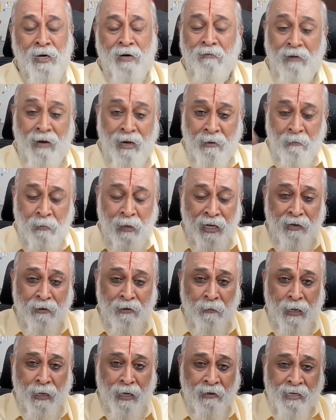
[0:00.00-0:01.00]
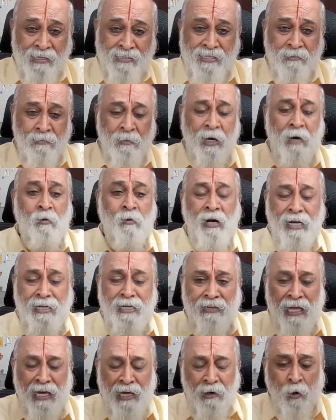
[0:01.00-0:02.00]
Bhagwan, Bhairava, Narasimha,
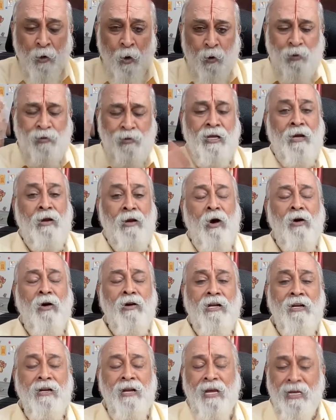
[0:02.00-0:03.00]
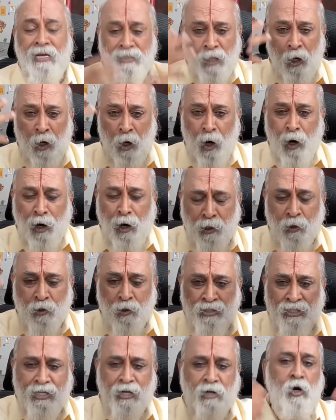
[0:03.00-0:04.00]
only they know, the Lord. The Lord
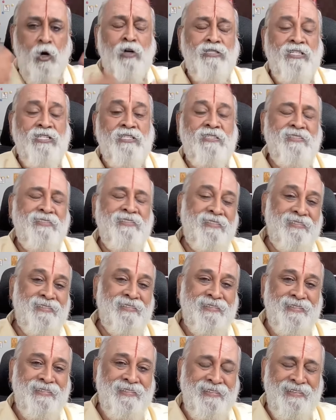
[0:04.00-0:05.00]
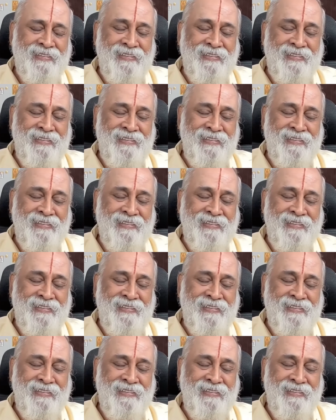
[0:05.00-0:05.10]
knows the cause.